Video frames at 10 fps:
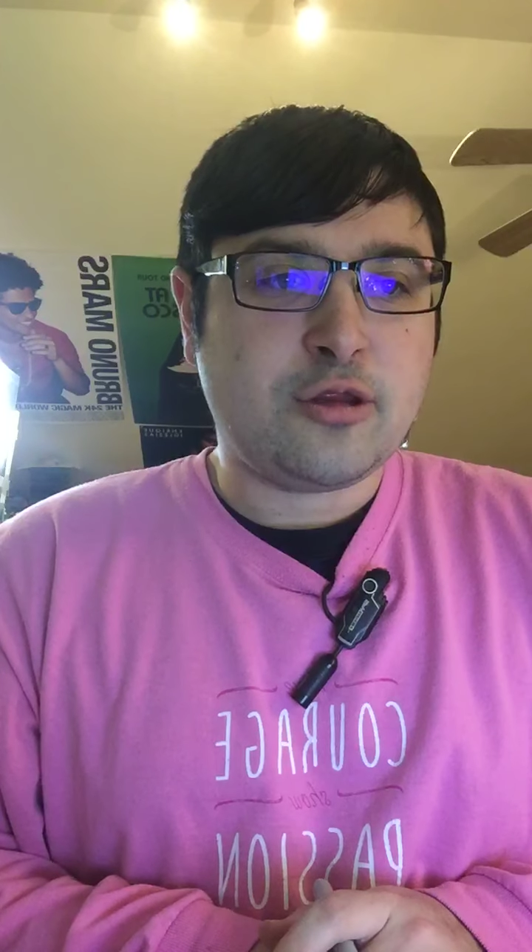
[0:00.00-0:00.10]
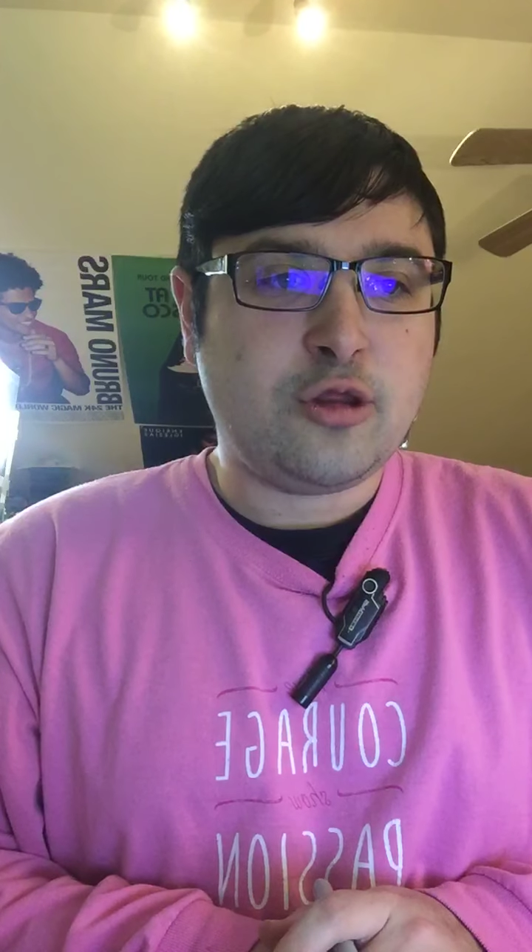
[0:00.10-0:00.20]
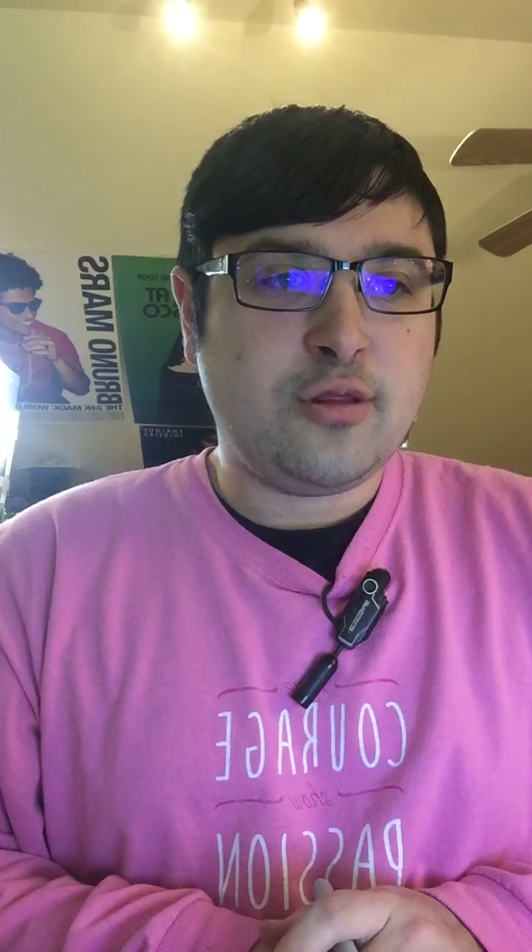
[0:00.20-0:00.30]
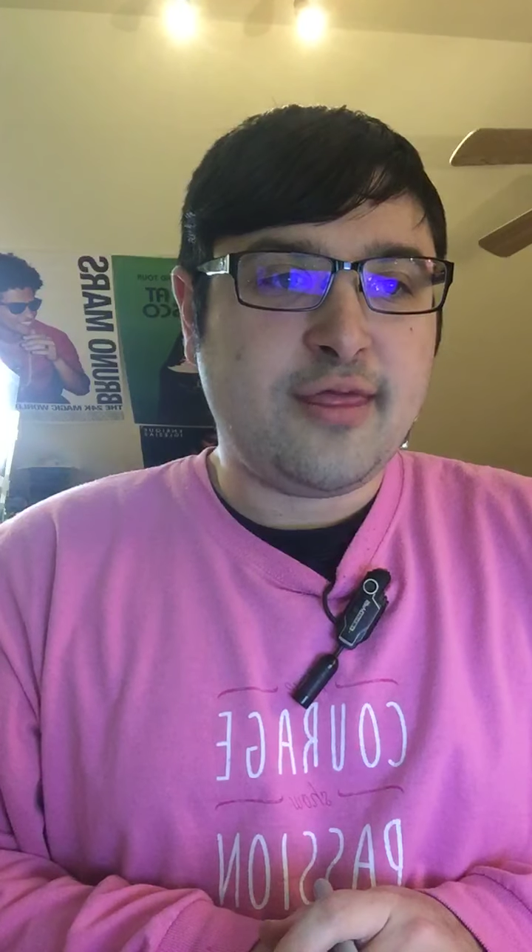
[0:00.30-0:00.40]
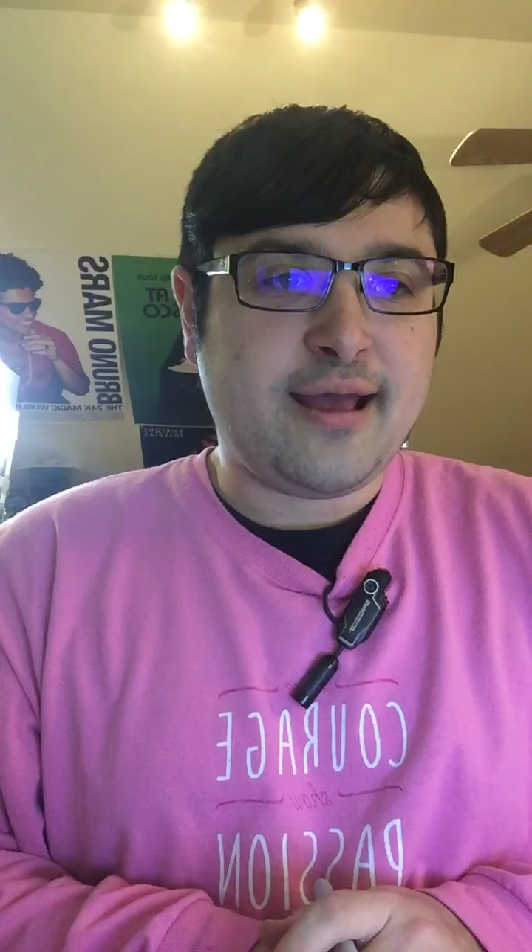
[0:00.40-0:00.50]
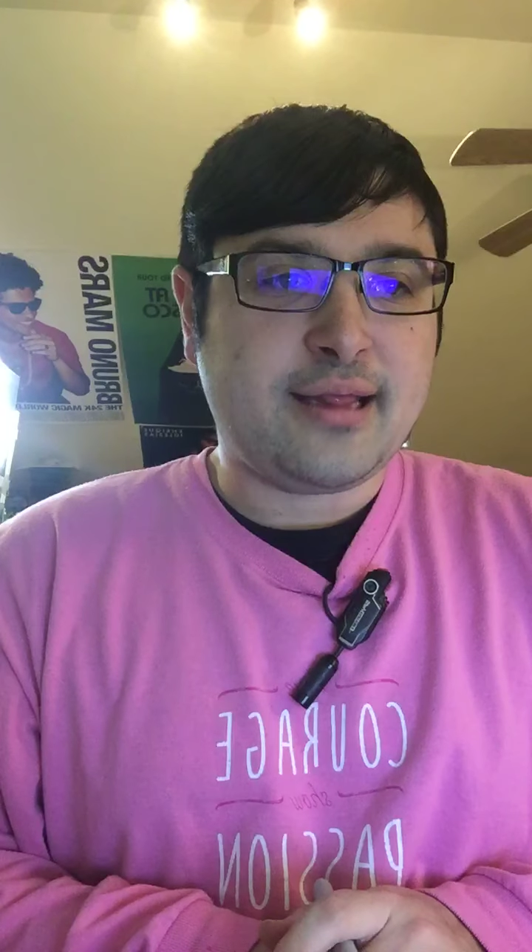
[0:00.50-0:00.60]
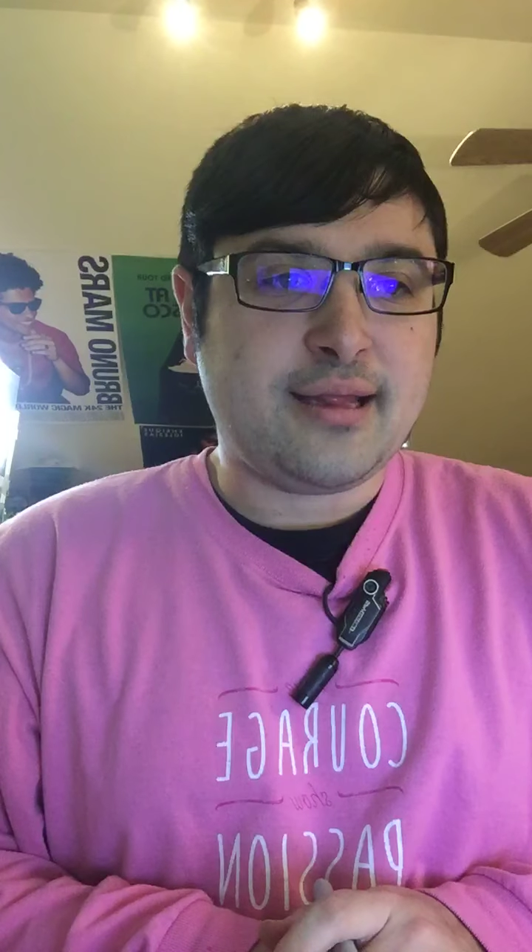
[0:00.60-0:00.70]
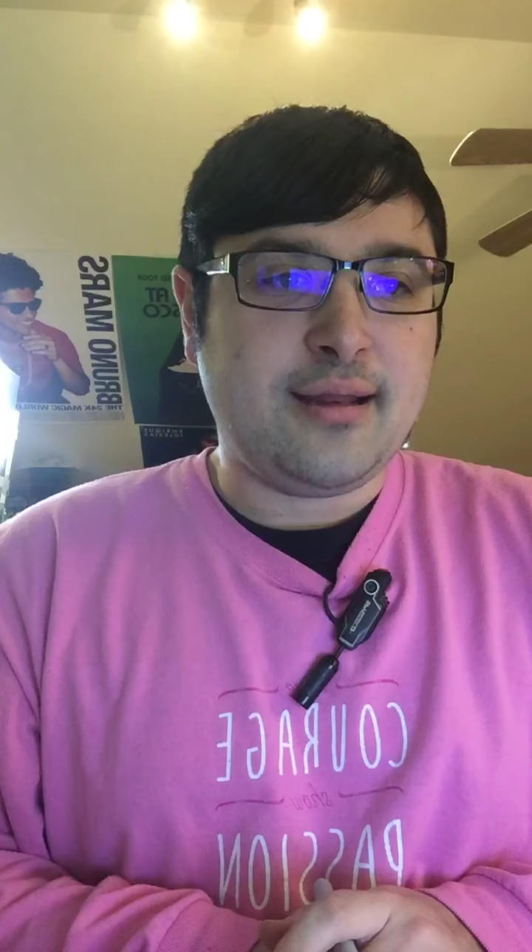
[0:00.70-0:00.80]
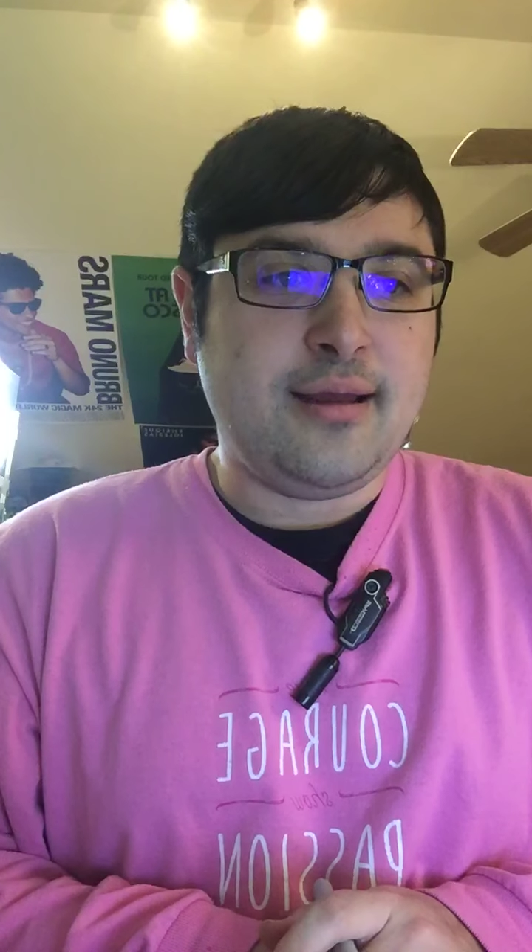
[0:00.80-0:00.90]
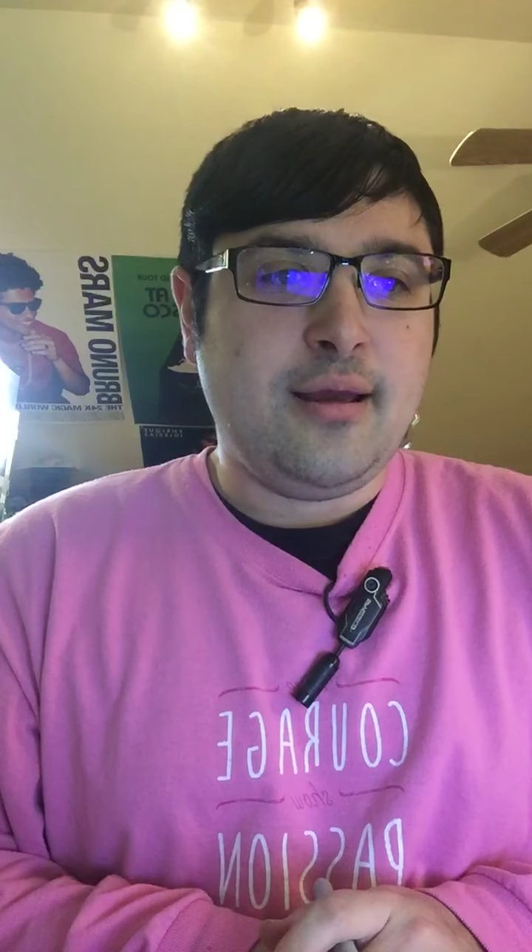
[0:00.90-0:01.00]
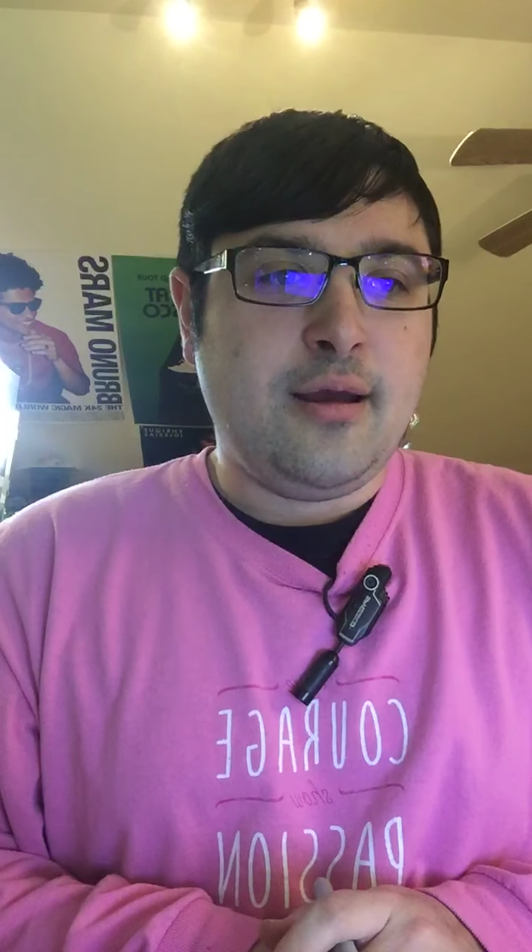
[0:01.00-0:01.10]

$2,000